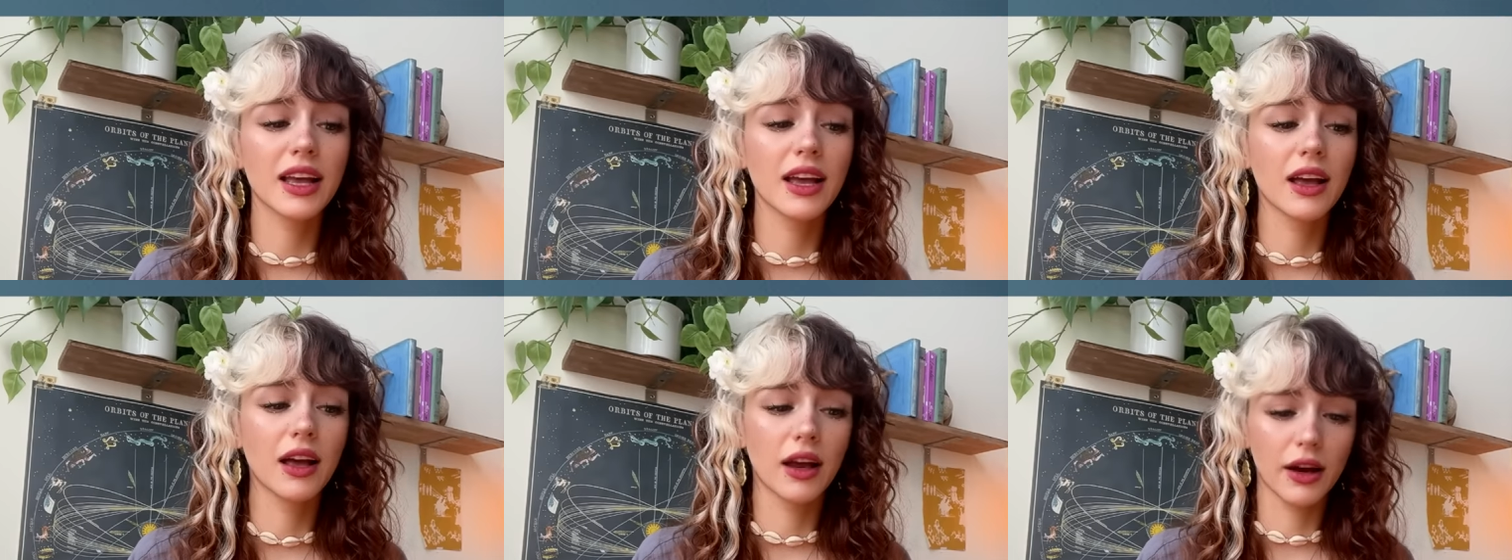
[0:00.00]

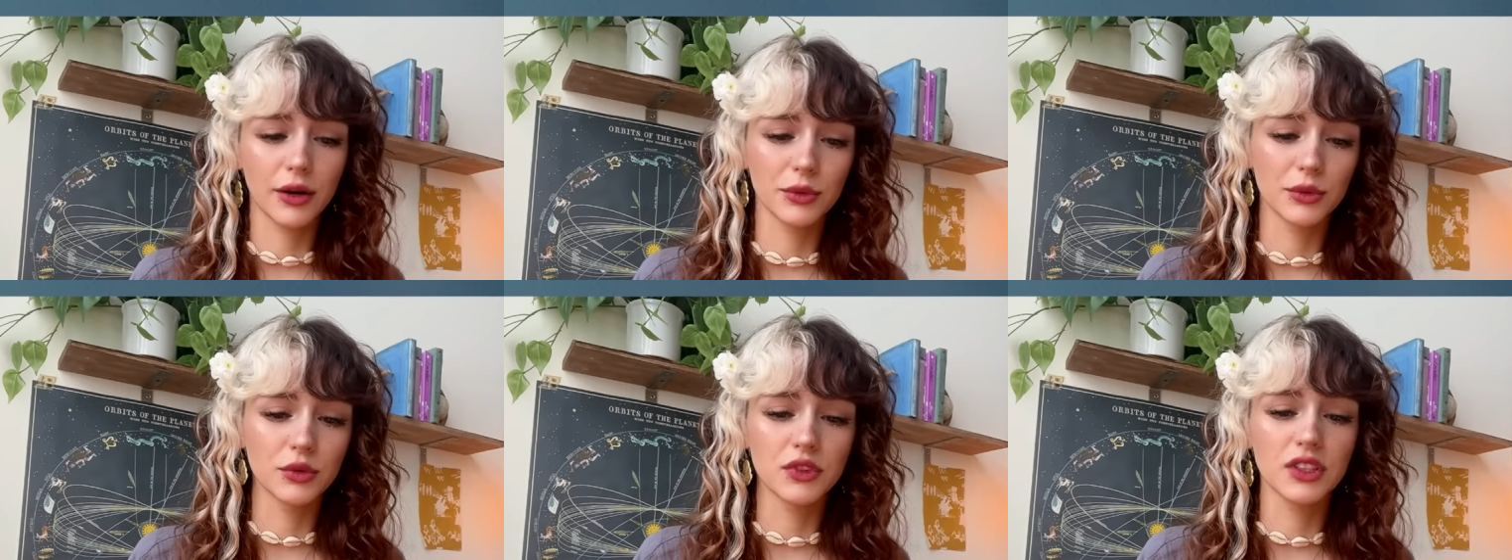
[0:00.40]
hair
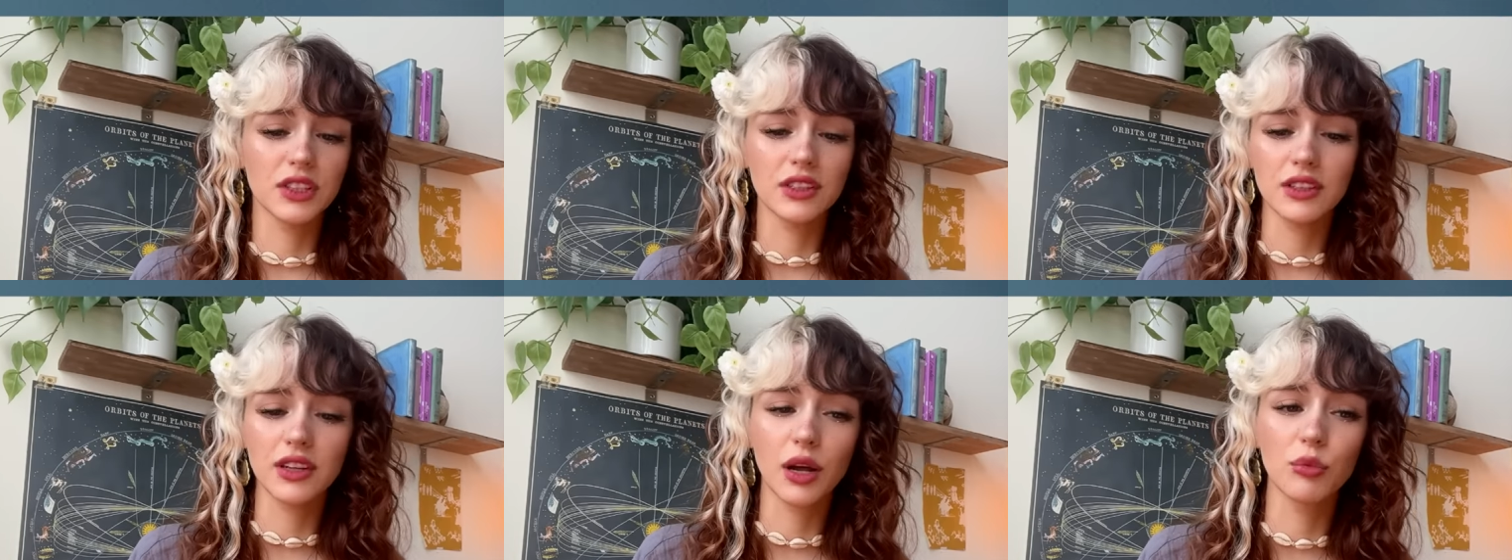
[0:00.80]

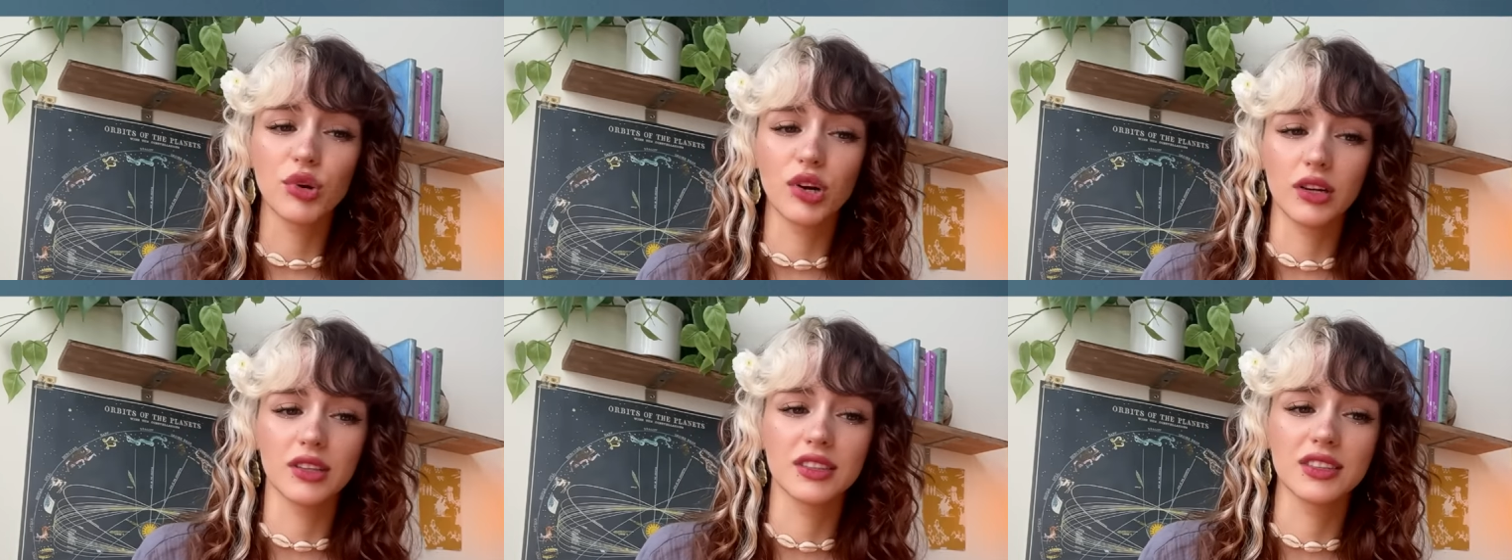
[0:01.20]
routine and
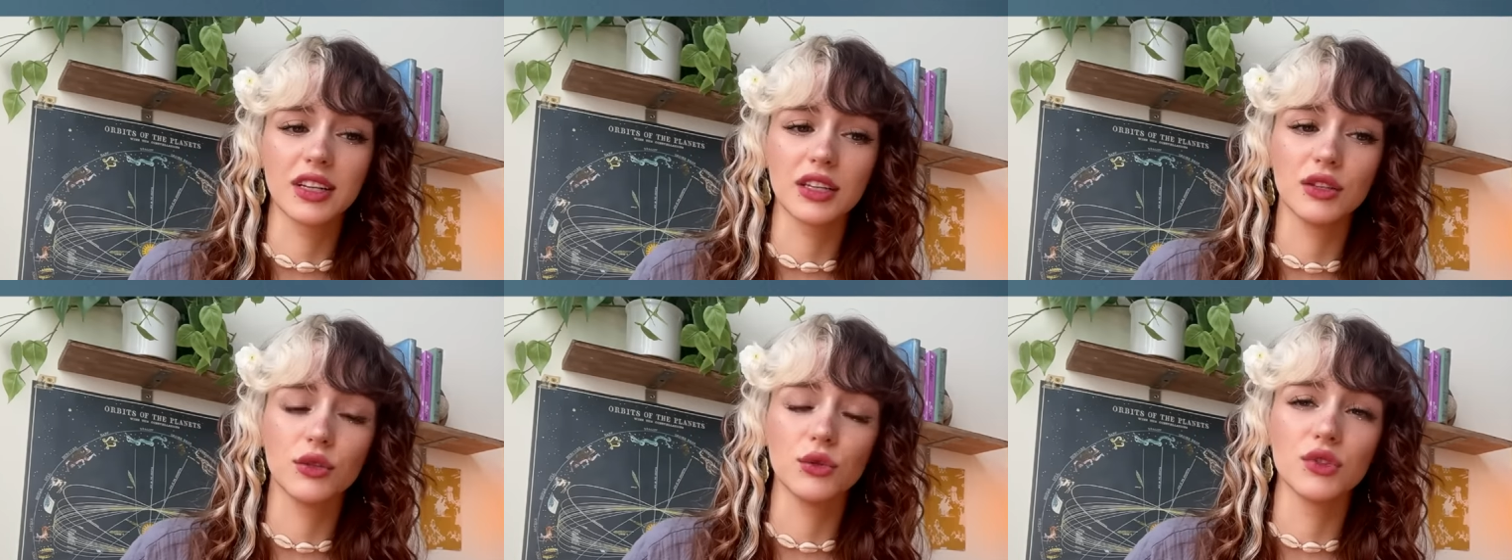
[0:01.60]
products that I
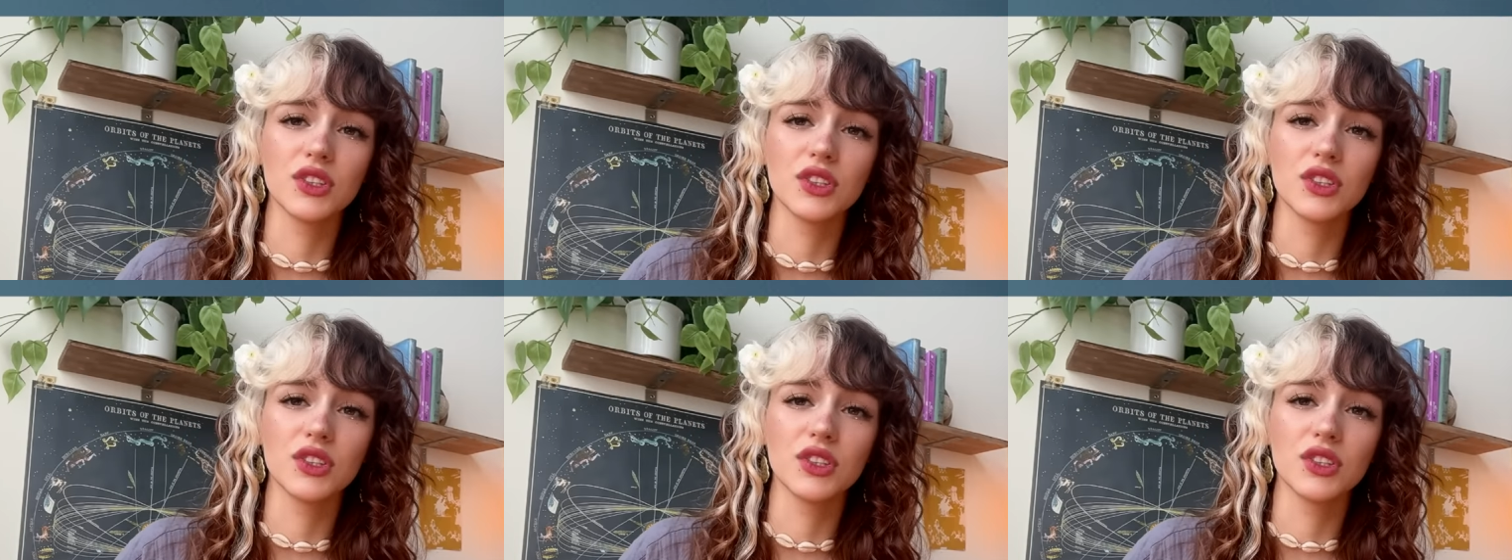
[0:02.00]
use.